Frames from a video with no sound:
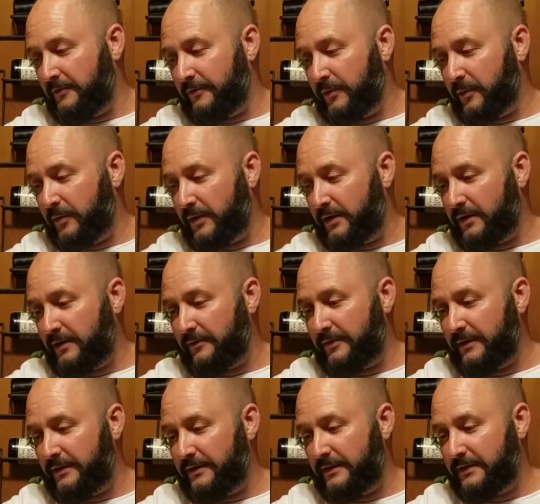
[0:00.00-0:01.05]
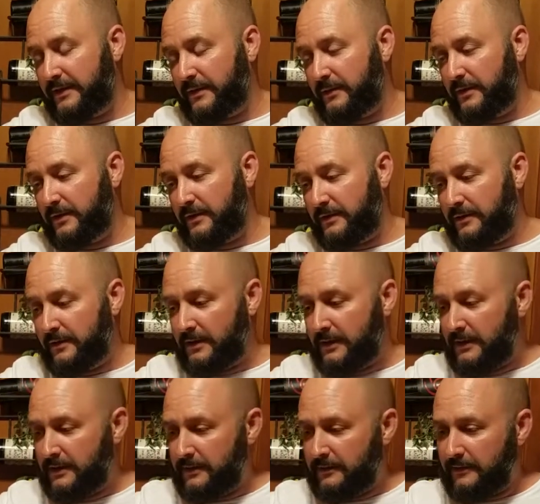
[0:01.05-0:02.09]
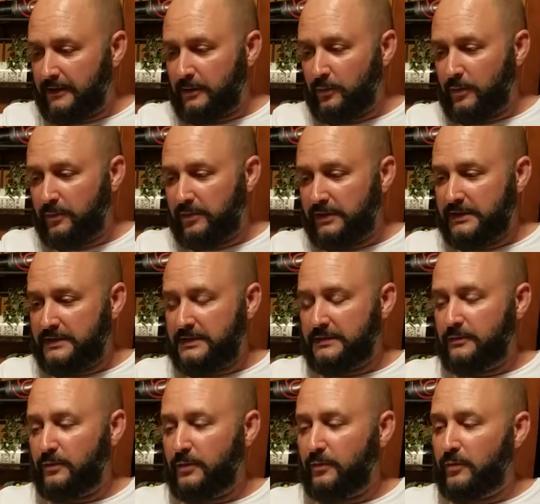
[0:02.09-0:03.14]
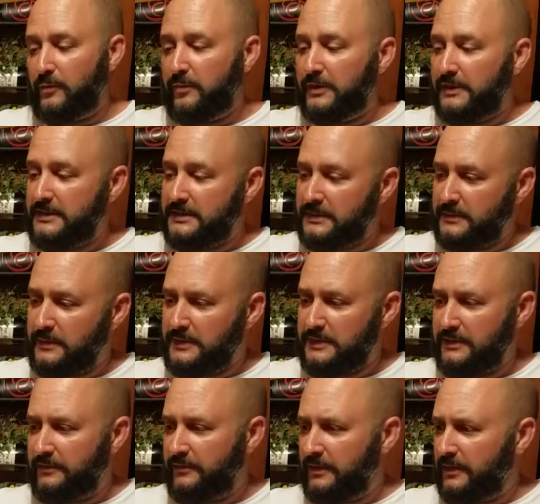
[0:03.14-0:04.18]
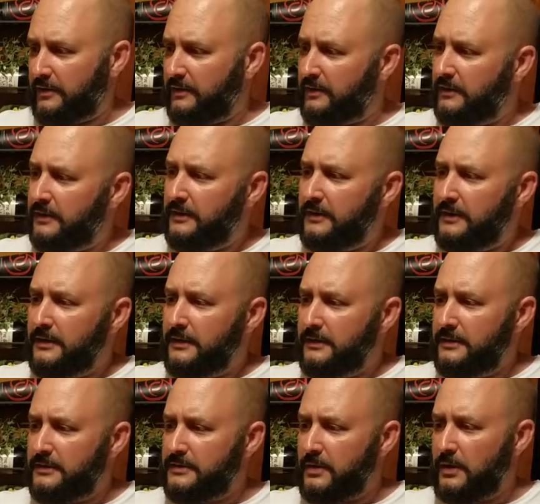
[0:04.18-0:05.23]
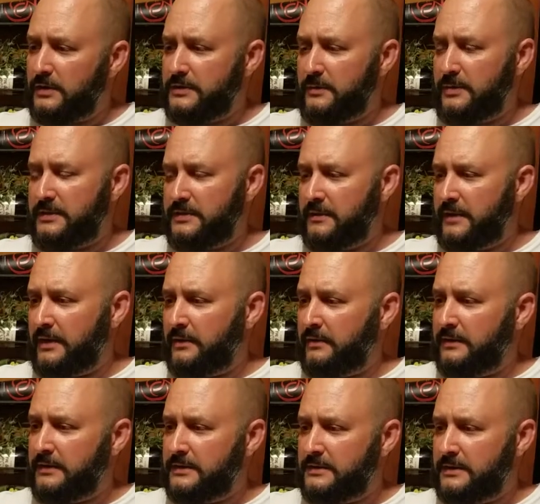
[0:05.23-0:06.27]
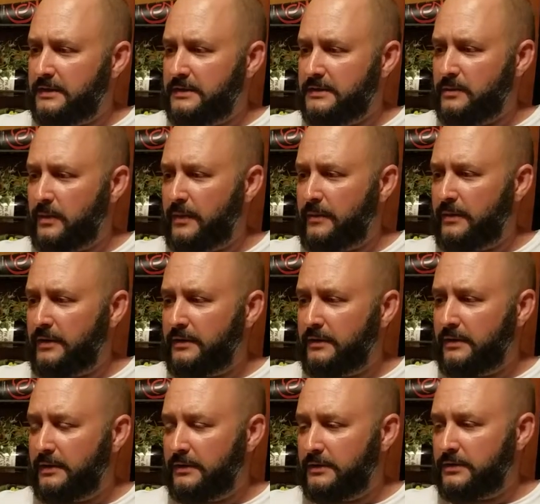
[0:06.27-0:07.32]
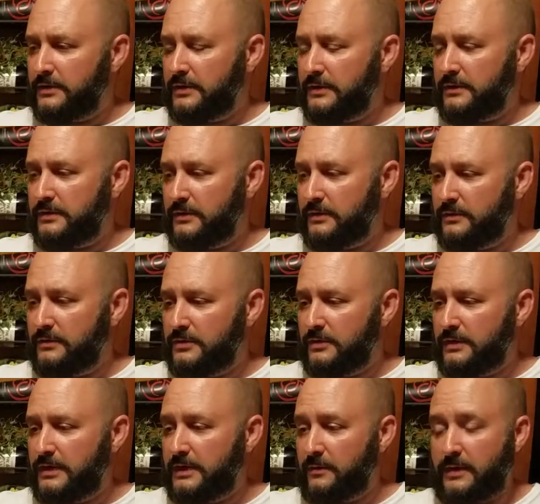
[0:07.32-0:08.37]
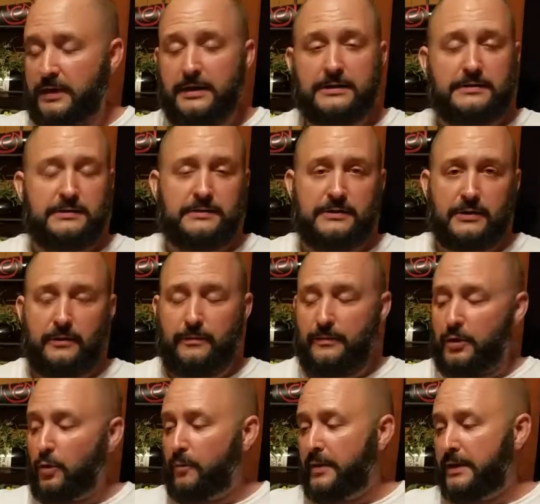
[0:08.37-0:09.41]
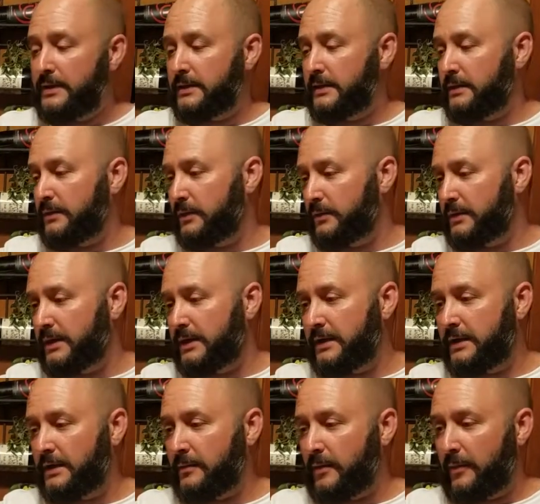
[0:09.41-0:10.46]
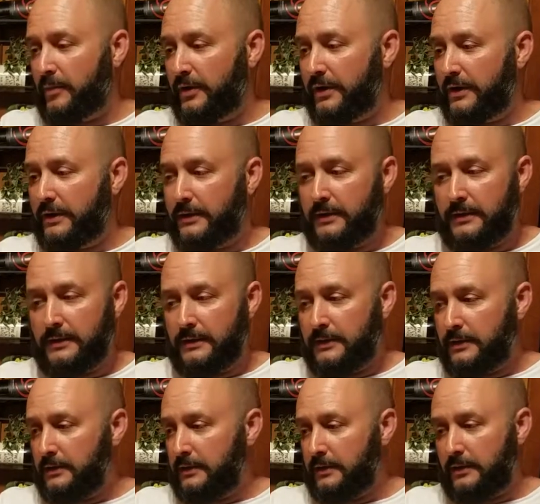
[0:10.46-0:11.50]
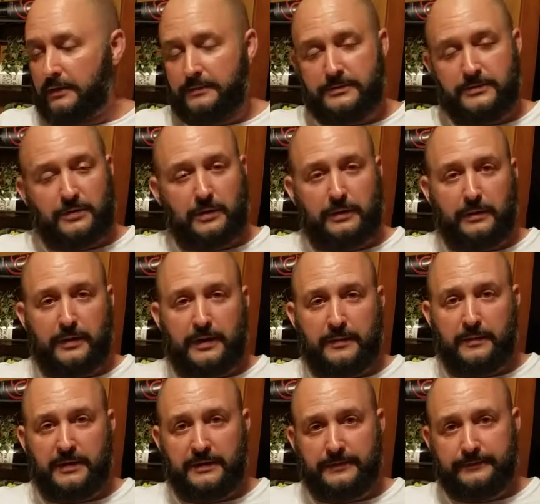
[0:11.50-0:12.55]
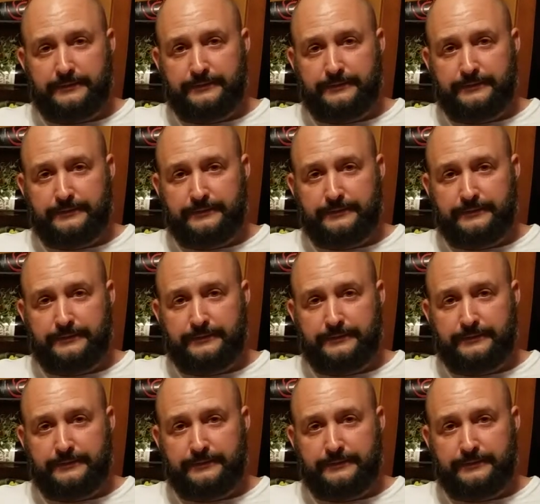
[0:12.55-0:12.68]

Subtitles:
feel pretty confident that they'd replace this piece of this awesome piece of metal and this webbing should need a rise. So no bending, no digging into my butt. Strongly recommended.